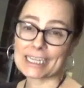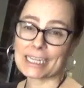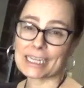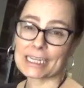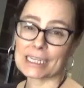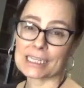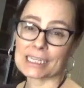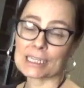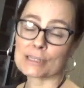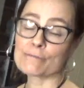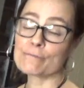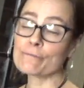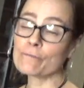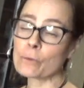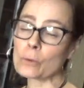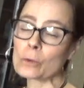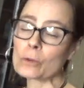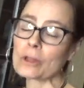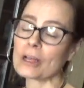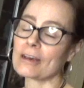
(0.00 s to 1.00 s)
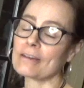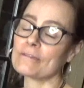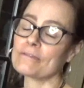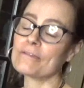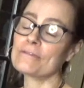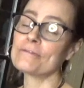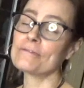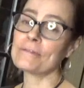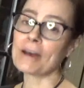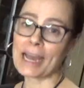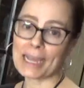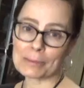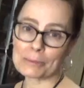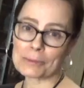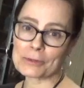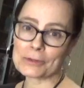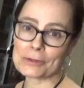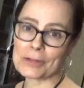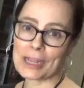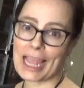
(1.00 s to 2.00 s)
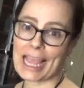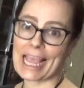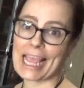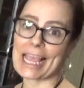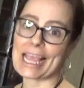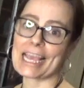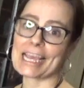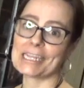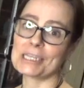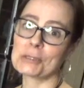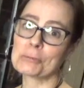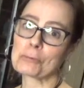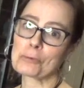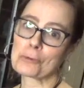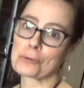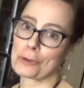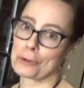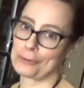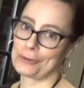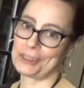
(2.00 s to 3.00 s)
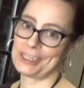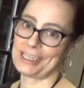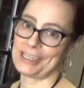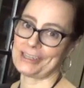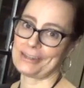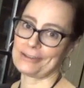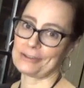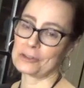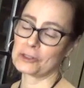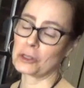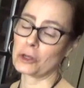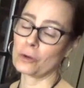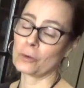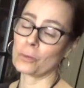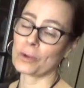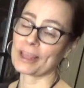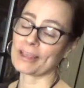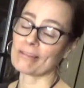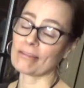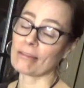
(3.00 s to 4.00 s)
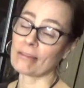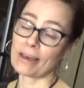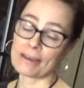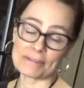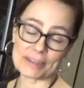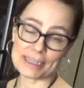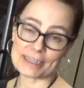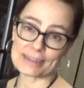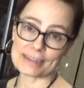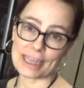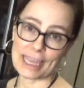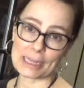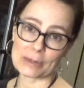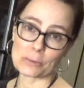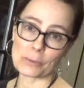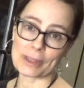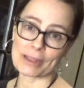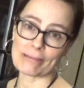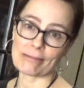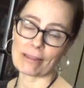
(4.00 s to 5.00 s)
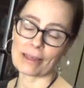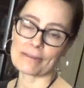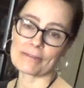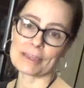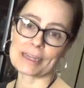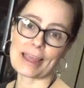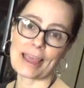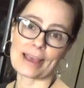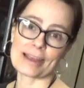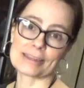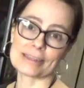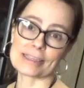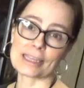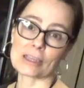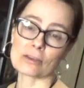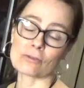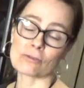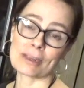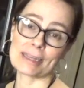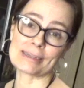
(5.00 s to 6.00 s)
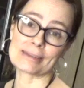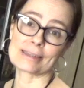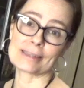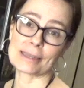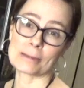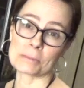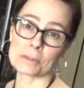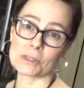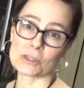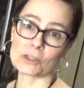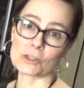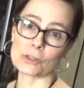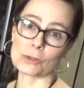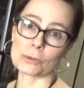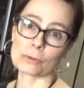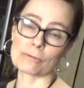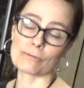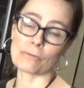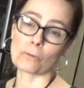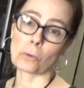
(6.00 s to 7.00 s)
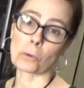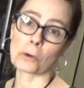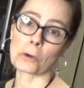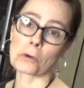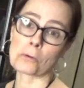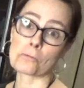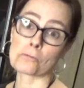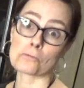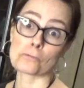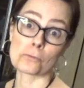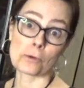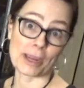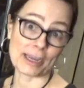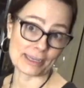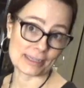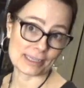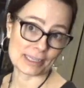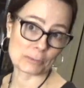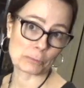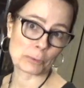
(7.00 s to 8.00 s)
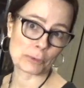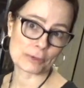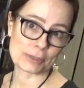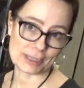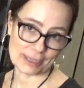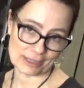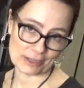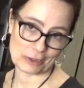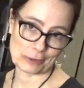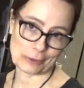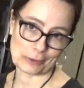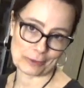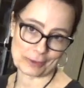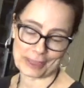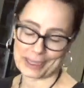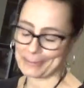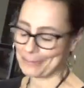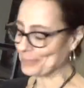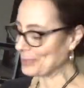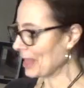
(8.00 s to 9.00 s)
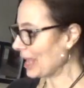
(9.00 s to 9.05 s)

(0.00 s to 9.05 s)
It is full of fiber and protein. So we love it, and we love it as a great substitute for rice particularly.